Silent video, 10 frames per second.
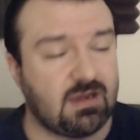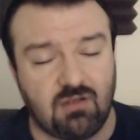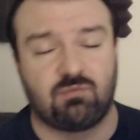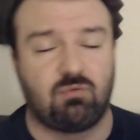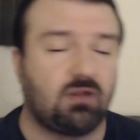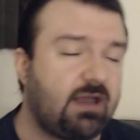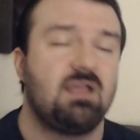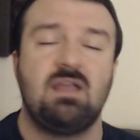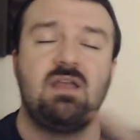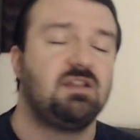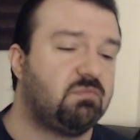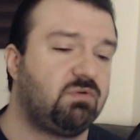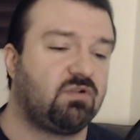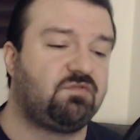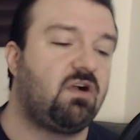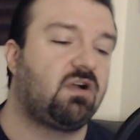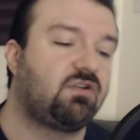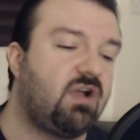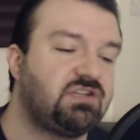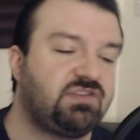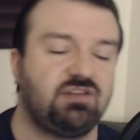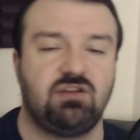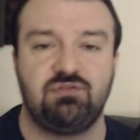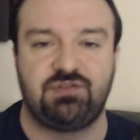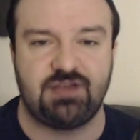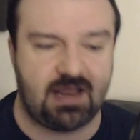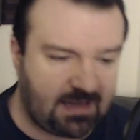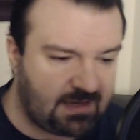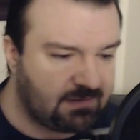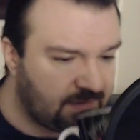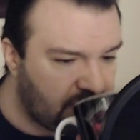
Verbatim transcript: And it was more like typical Far Cry, just in a new setting.